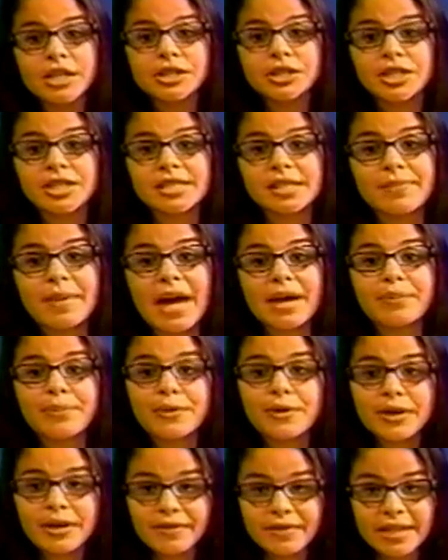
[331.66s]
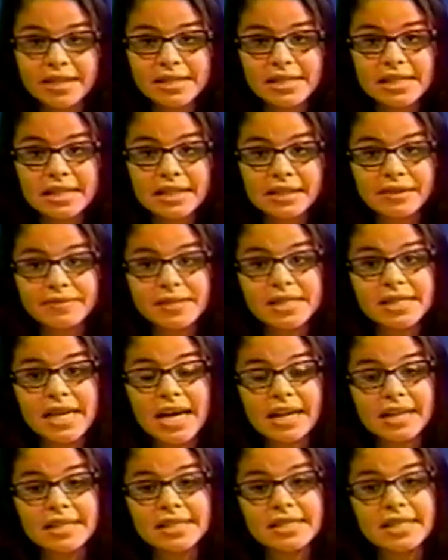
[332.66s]
Chisholm had previously lived in
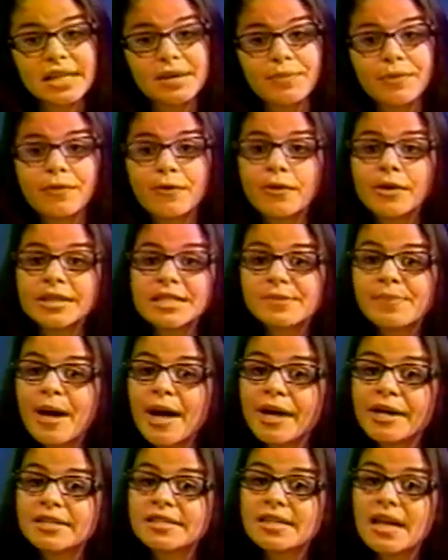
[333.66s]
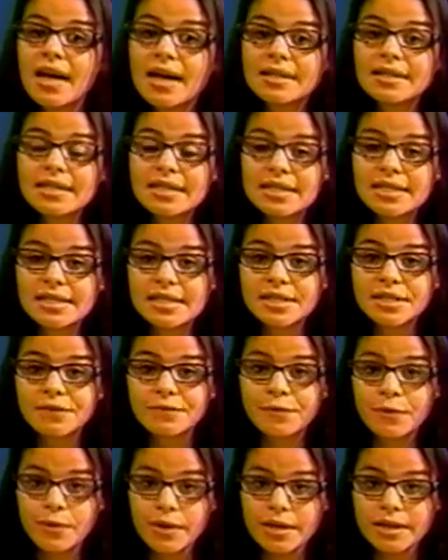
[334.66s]
Tennessee before his parents' uneasy
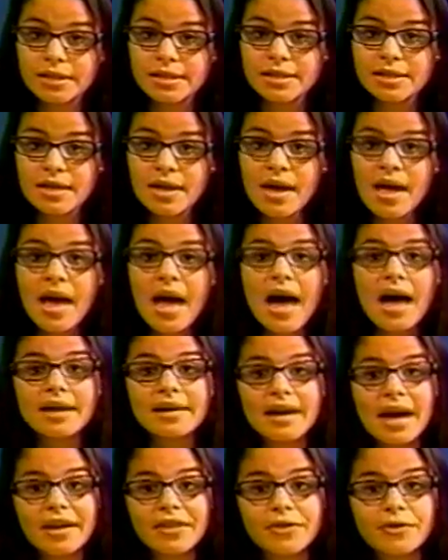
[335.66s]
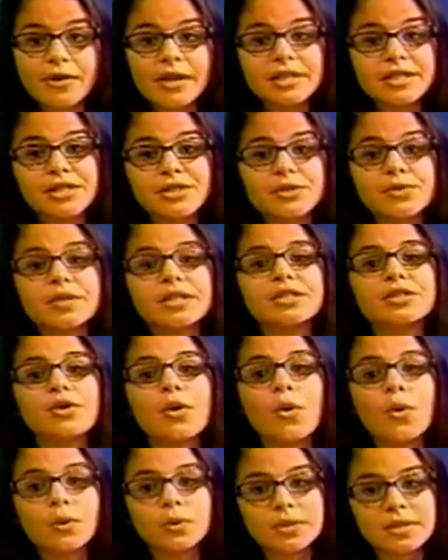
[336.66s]
divorce. A ninth-grade student
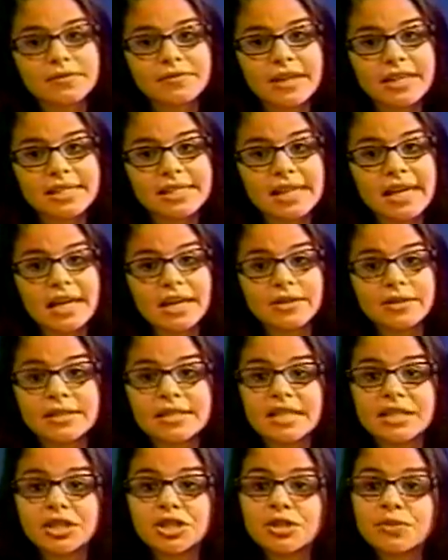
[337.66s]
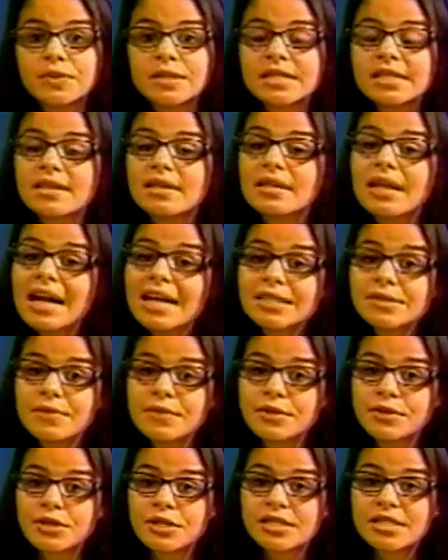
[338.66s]
told investigators that she was in class with
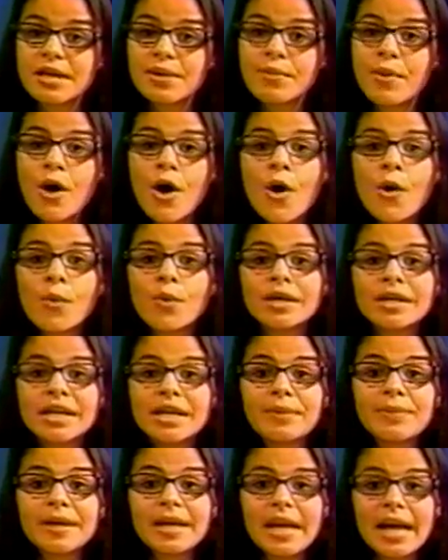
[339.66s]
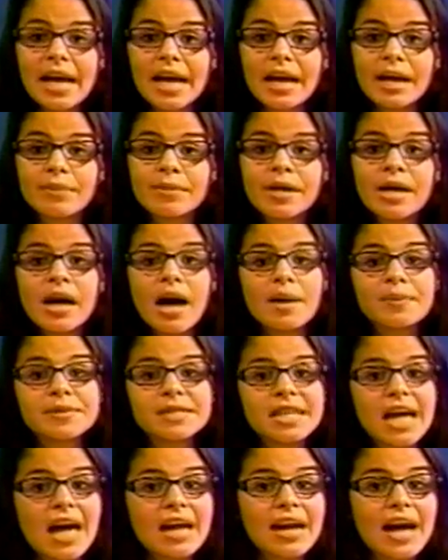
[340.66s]
Chisholm when he became
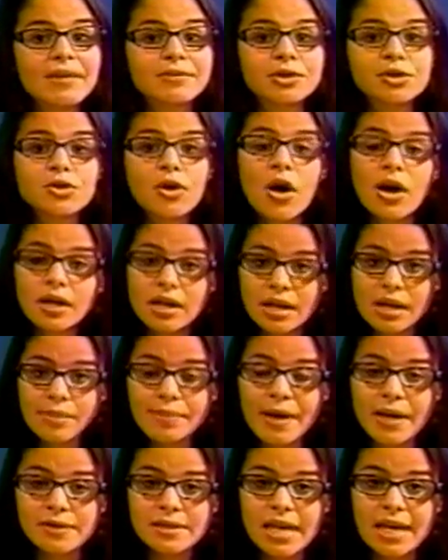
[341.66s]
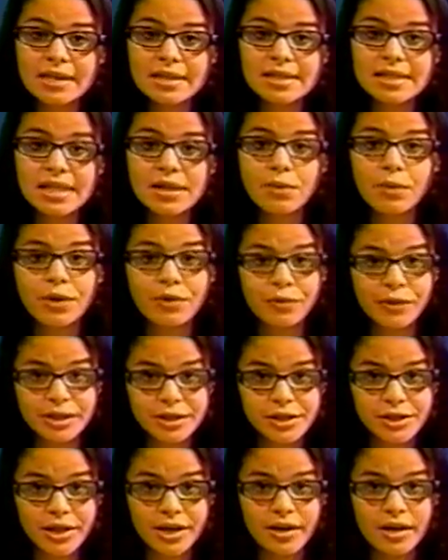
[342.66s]
upset after talking about Tennessee with
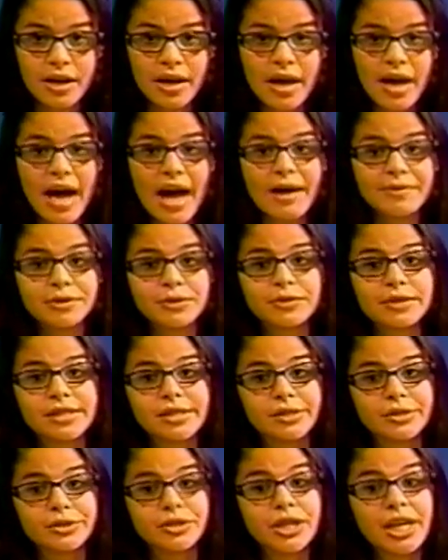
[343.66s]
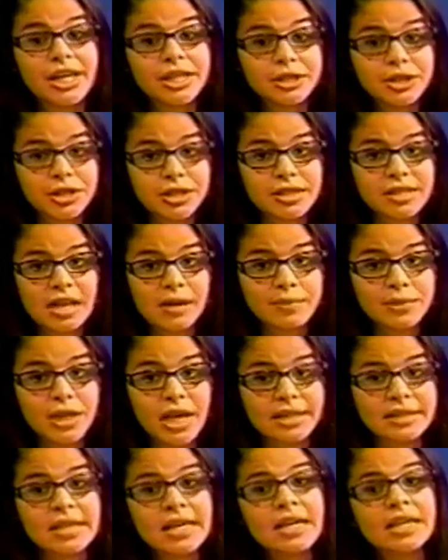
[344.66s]
Ritzer. After Ritzer changed the
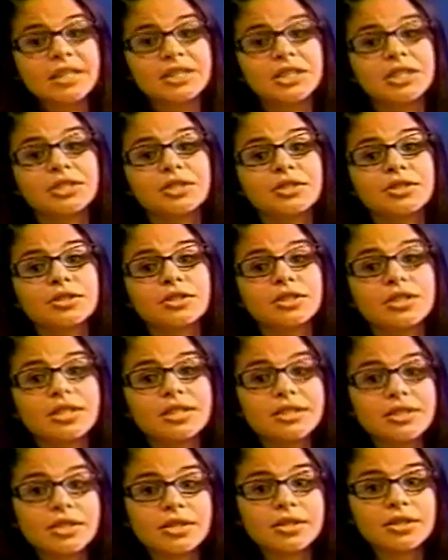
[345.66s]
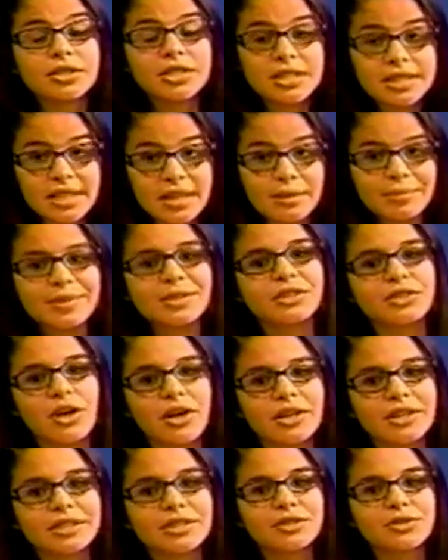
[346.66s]
subject, Chisholm
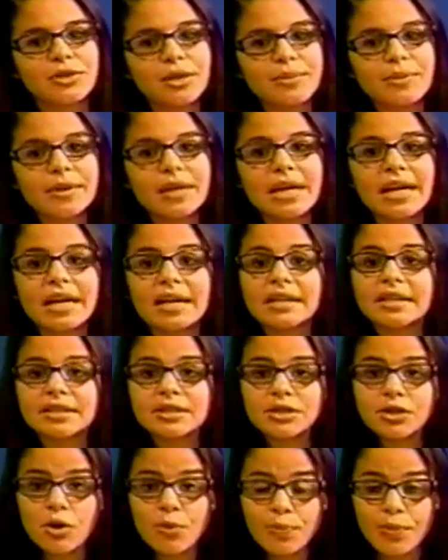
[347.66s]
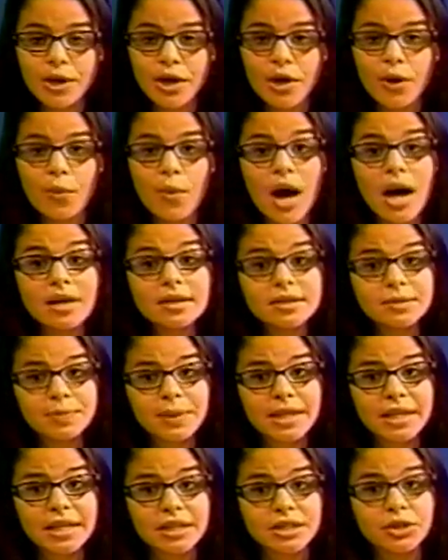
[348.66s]
started scribbling in his notebook while
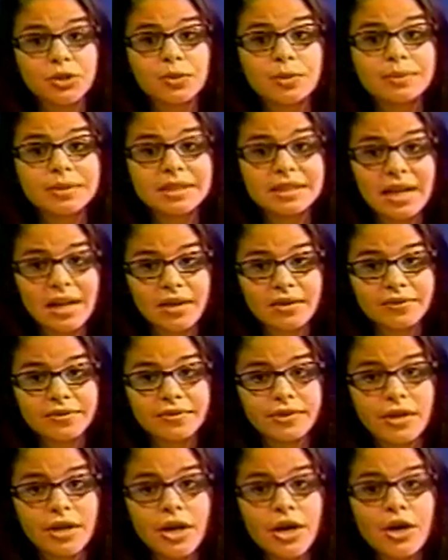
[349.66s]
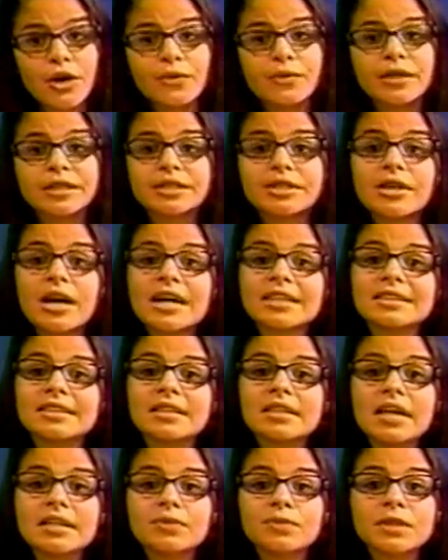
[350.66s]
speaking to himself. Ritzer
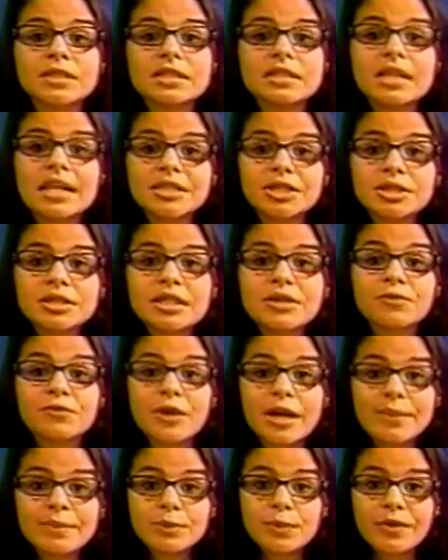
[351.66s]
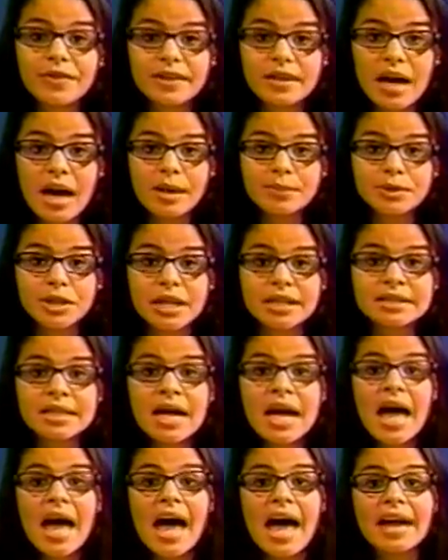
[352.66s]
was allegedly raped with an object
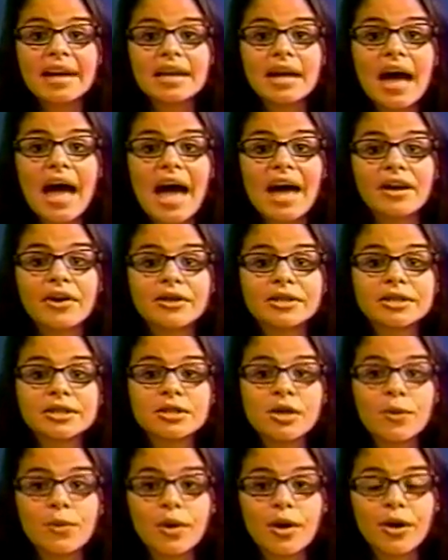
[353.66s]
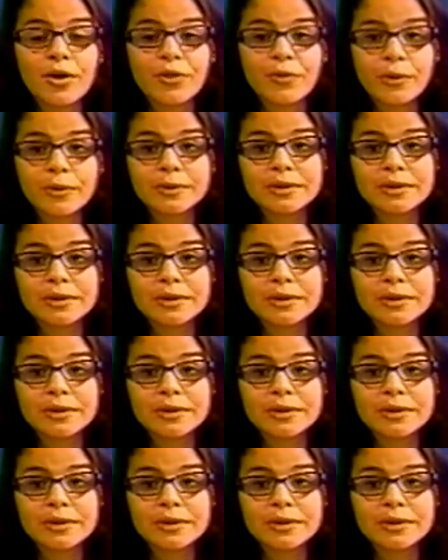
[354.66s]
and had her throat